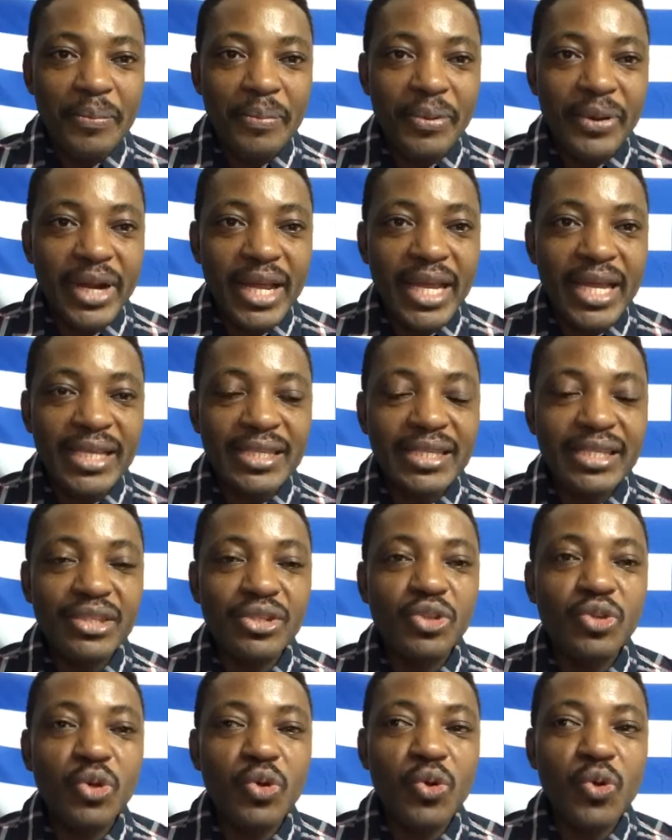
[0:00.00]

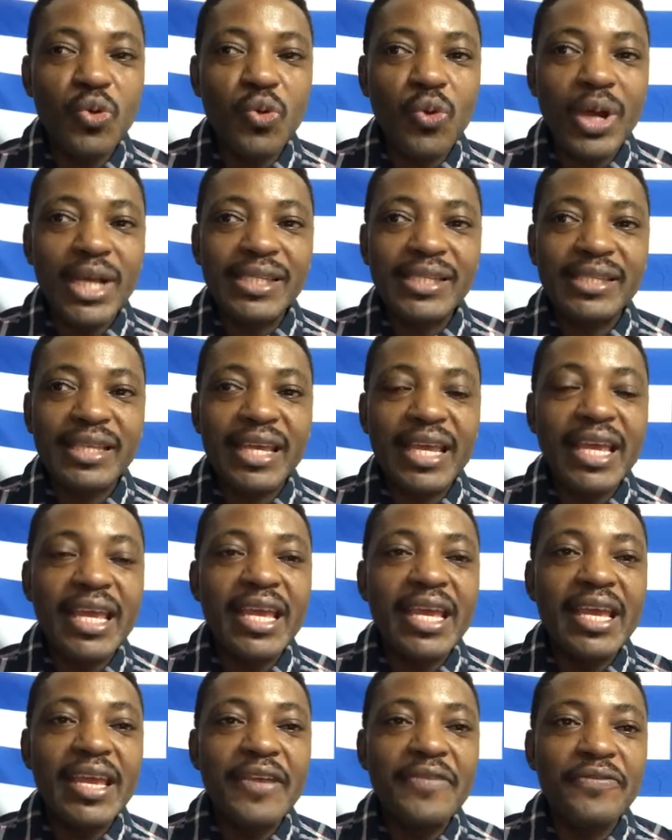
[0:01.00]
Praises to our
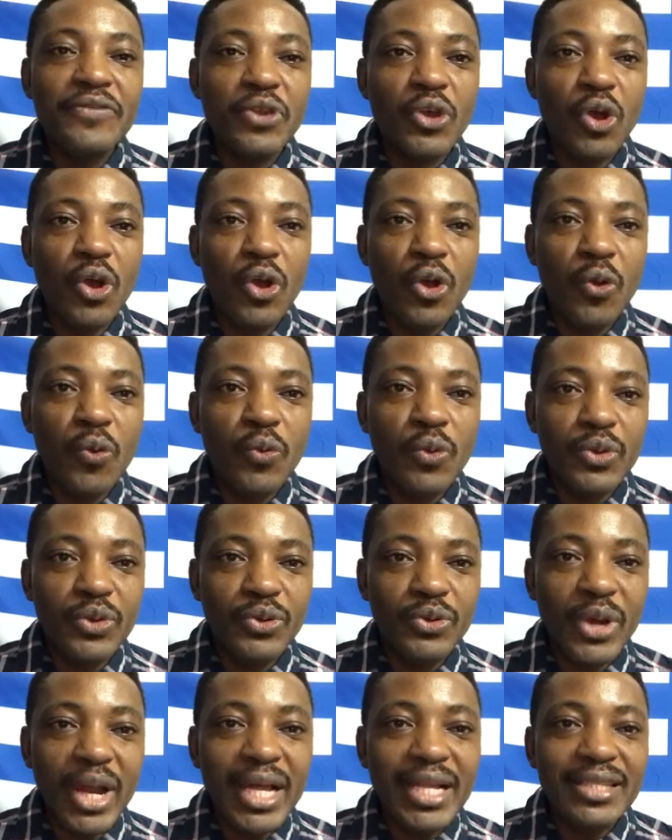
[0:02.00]
Savior who
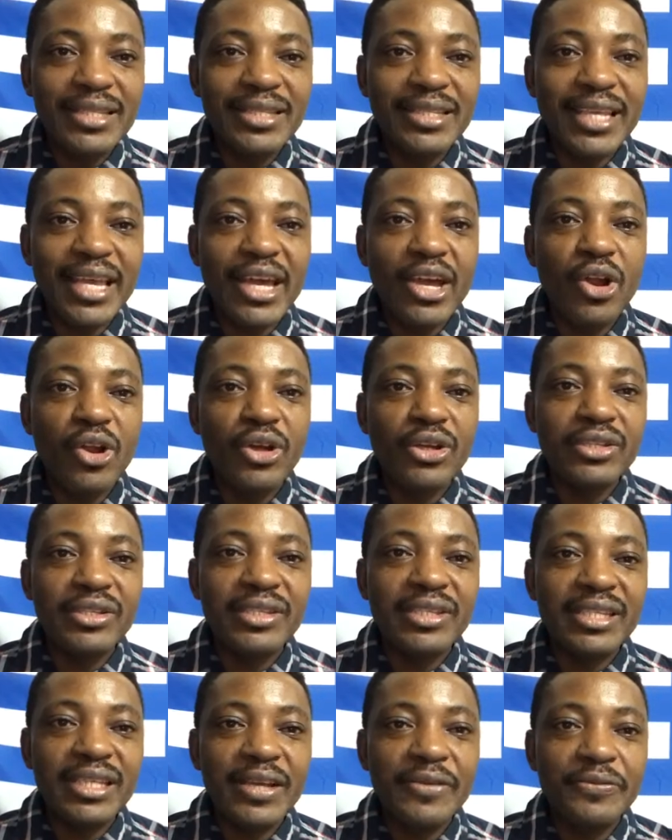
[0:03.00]
granted
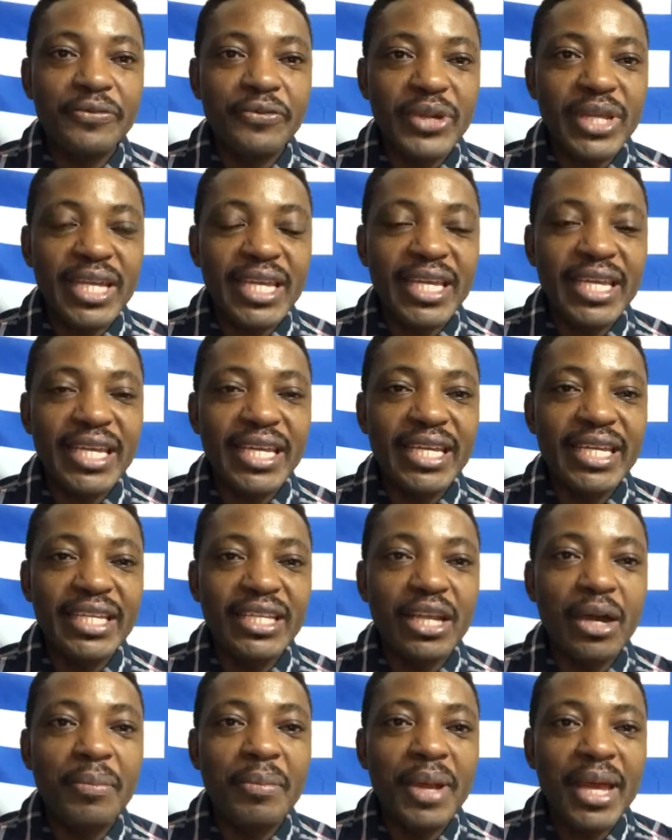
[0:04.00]
us a
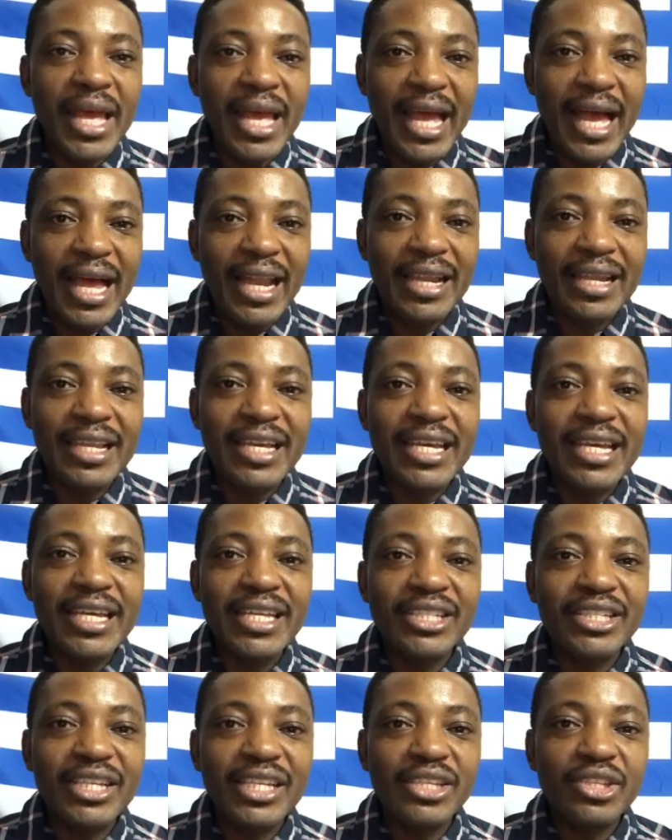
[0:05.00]
freedom.
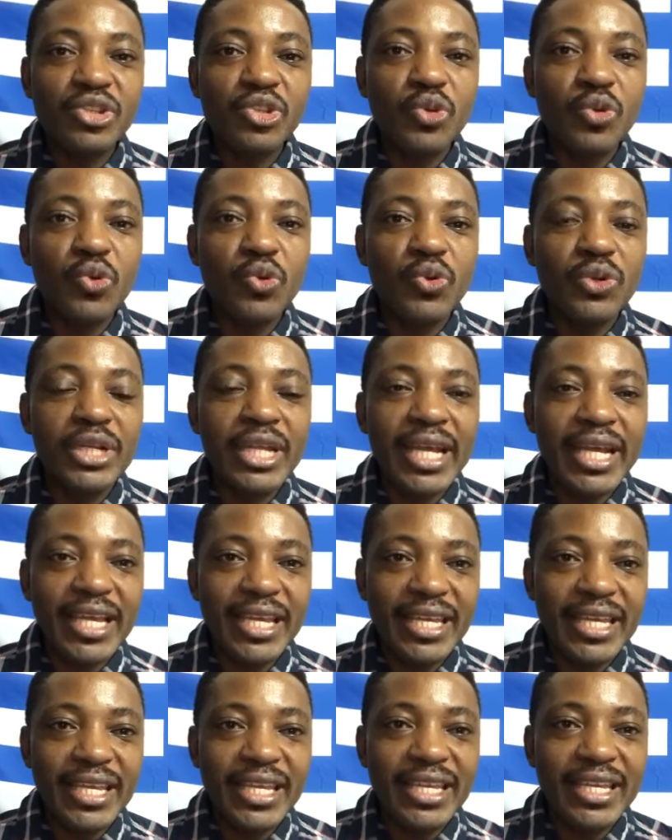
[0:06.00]
Allegiance to the
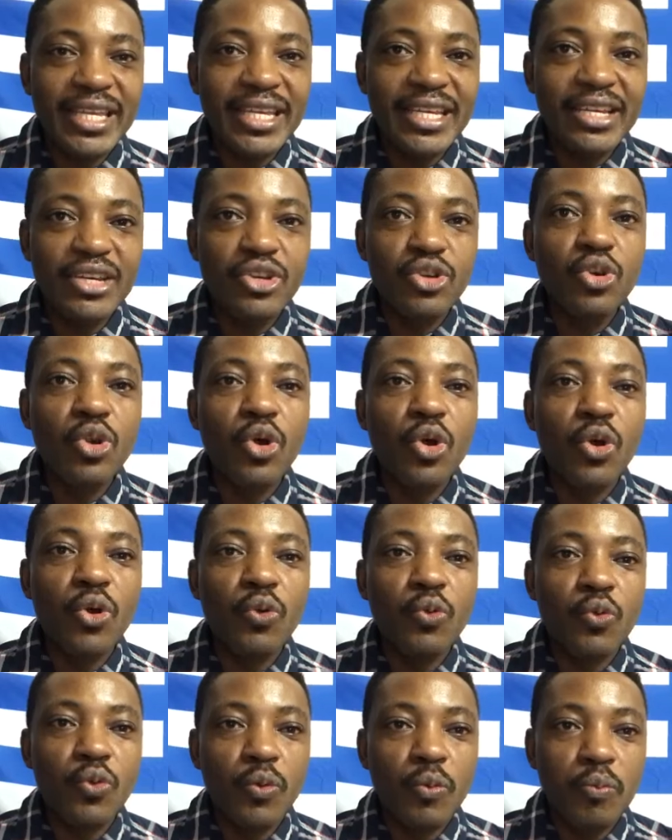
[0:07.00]

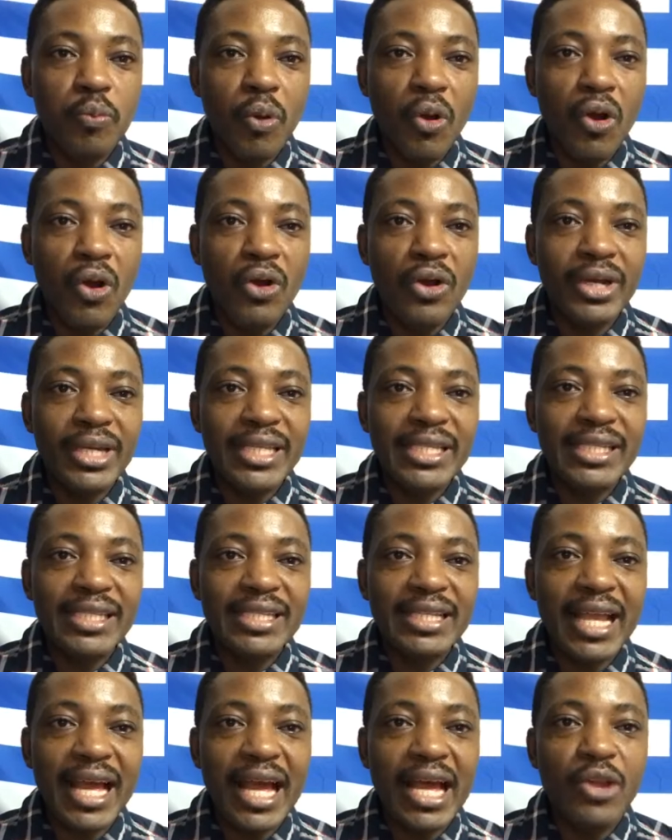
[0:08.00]
hero who bore
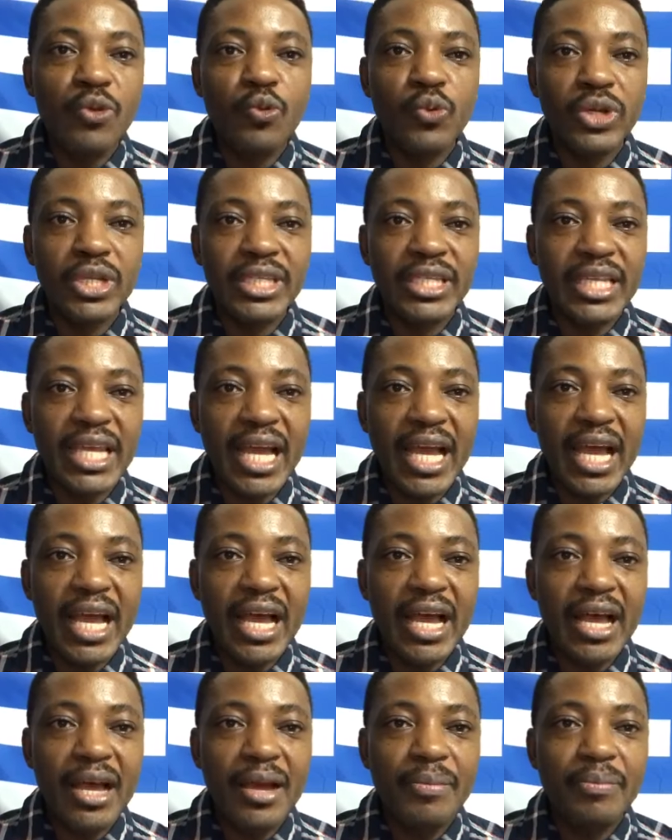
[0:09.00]
this land with
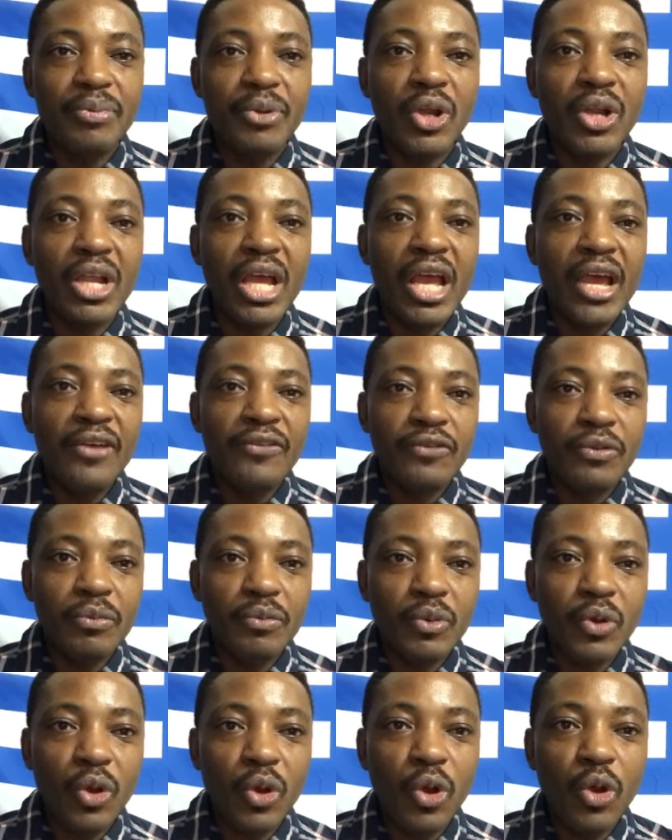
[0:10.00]
their blood.
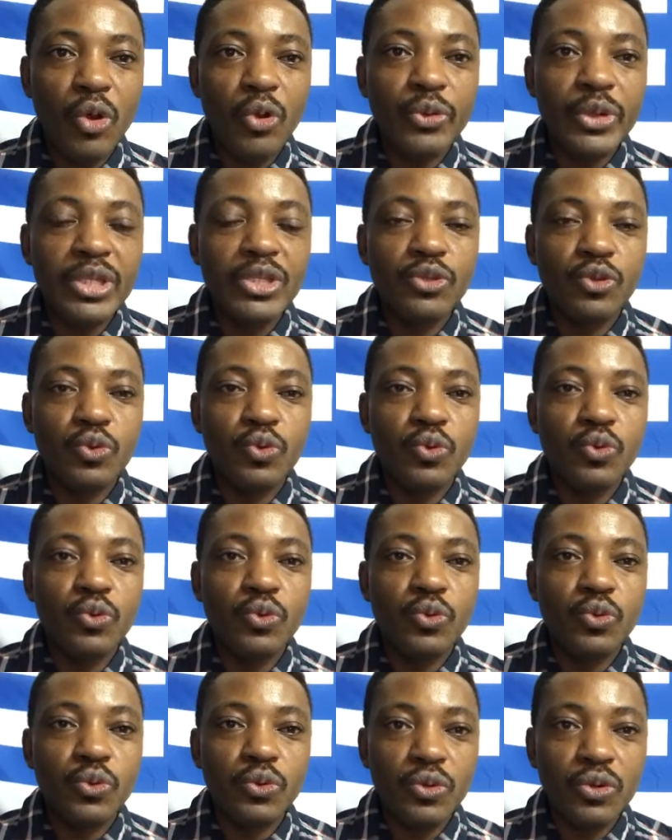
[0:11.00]
From glory
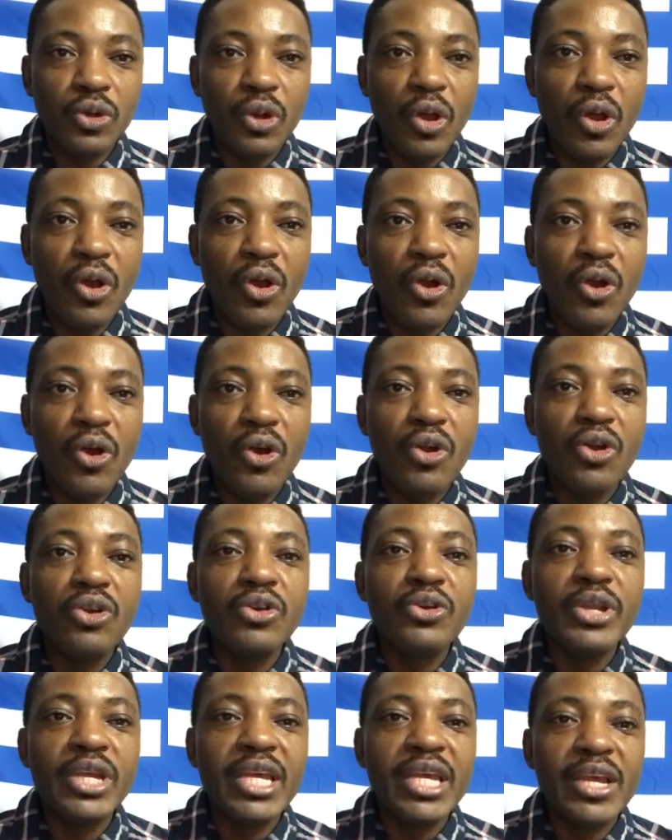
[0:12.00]
to
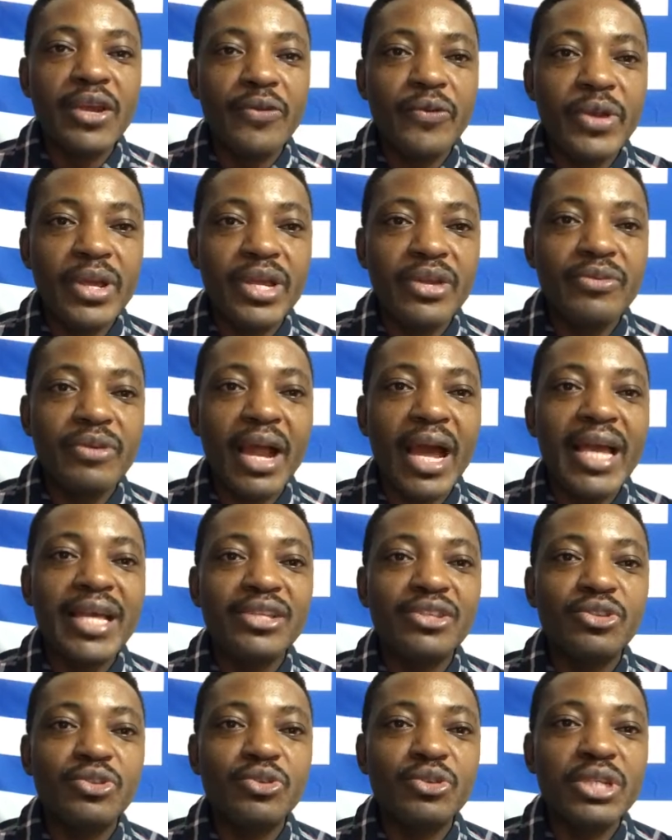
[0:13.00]
glory we
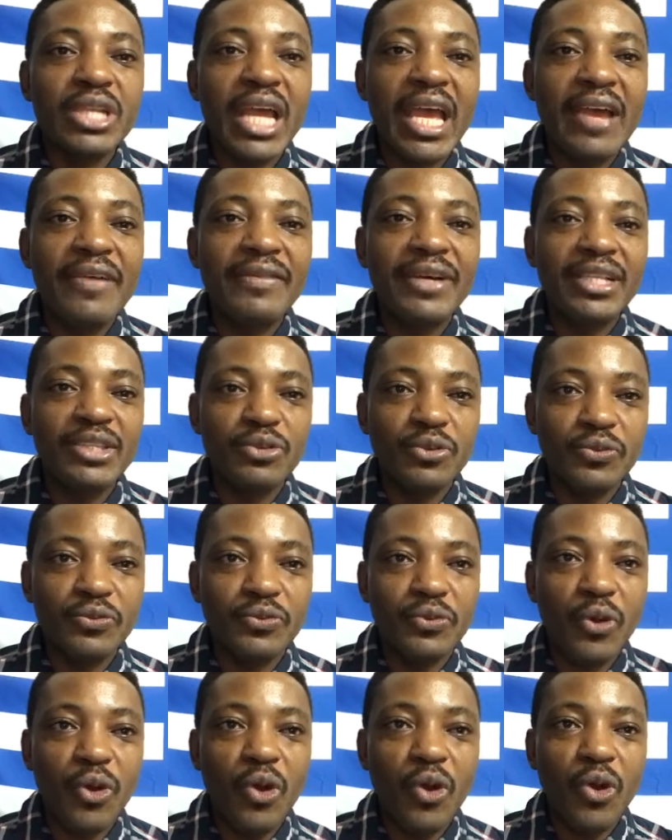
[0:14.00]
rise to never to
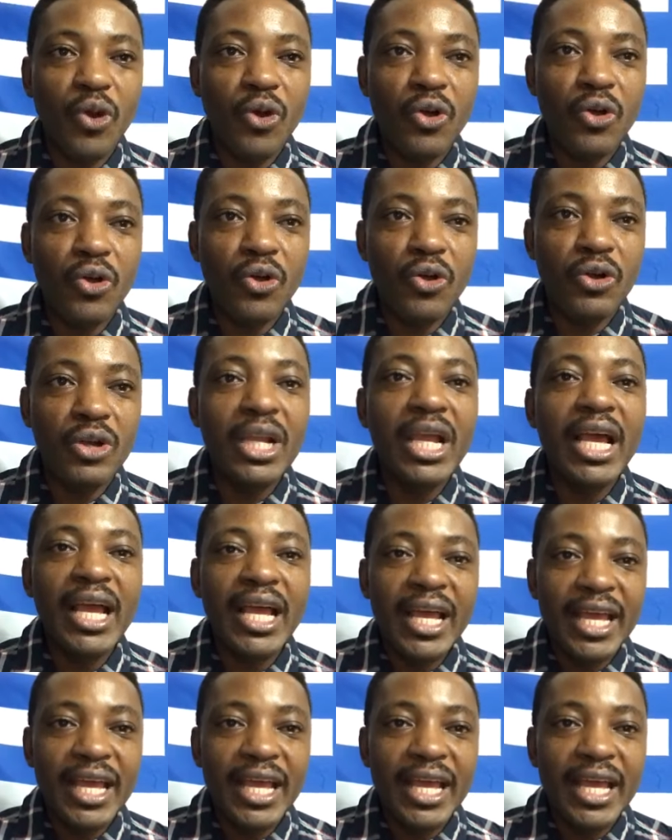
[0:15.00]
fall.